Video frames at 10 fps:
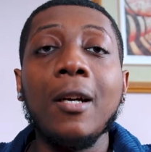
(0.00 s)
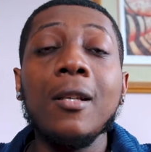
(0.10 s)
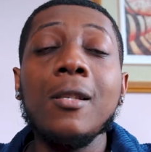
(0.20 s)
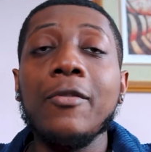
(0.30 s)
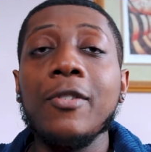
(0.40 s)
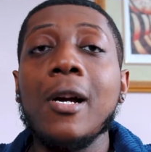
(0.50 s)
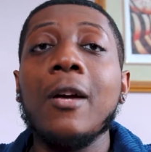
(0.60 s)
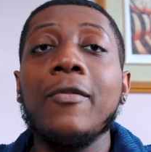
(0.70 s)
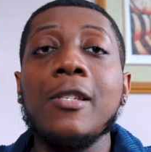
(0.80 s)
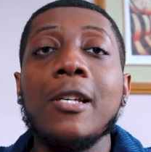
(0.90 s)
click it to the
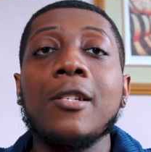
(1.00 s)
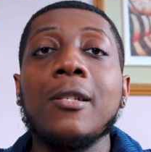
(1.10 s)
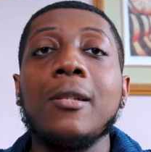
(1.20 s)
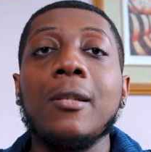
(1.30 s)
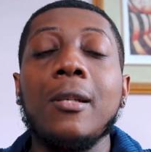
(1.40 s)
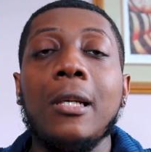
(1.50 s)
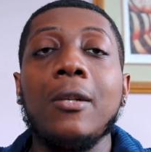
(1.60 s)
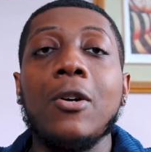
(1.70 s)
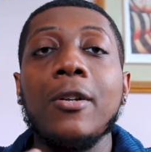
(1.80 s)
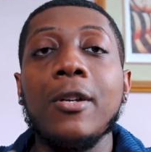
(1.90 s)
photography section,
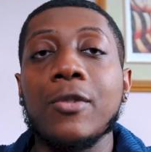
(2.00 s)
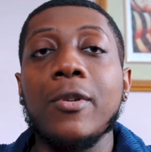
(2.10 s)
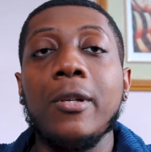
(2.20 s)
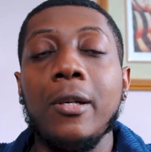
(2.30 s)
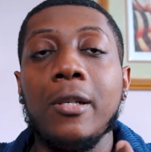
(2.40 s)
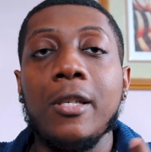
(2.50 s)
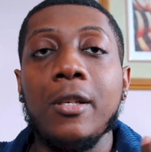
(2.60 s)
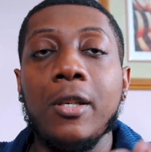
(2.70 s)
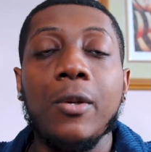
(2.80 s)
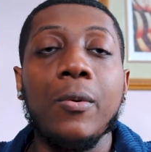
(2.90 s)
and on your screen you're gonna
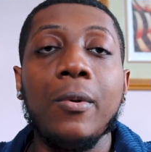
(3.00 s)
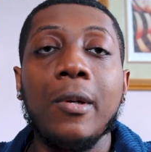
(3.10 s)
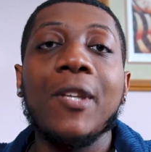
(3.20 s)
see a queue.